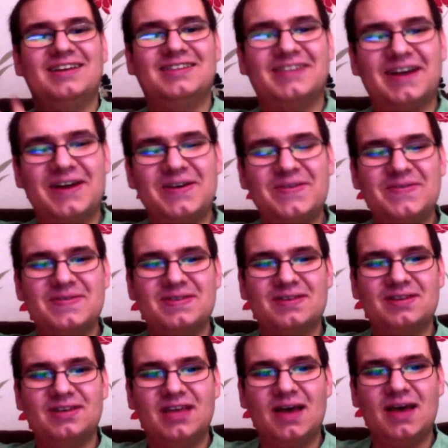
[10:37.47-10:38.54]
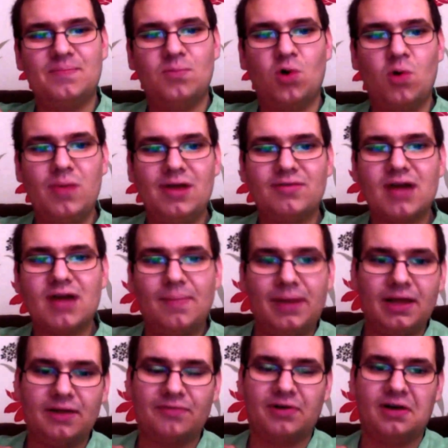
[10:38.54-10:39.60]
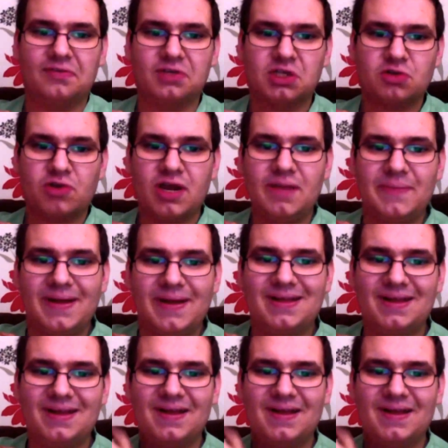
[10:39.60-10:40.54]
So yeah, more me rambling in front of a screen.